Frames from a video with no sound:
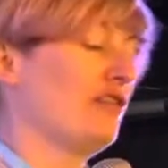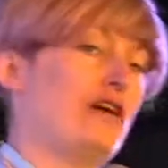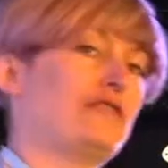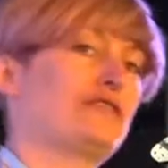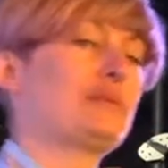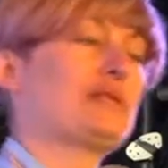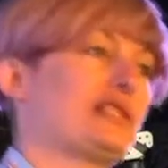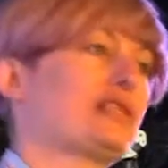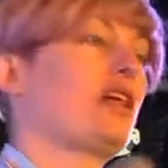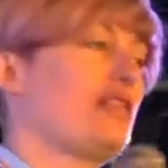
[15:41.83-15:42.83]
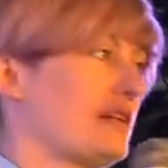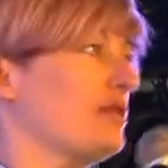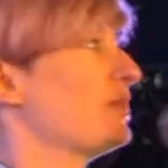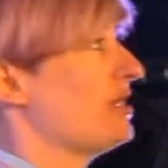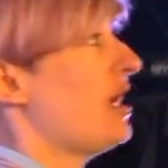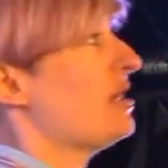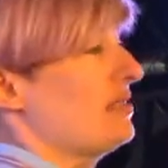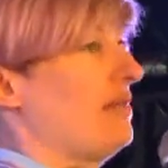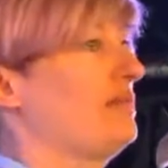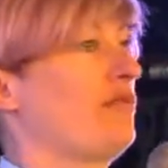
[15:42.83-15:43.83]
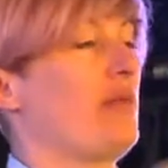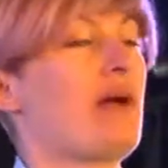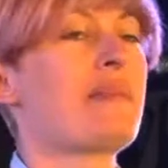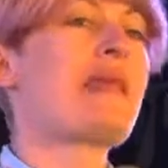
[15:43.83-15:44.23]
afterwards, and I think all of that stems from that.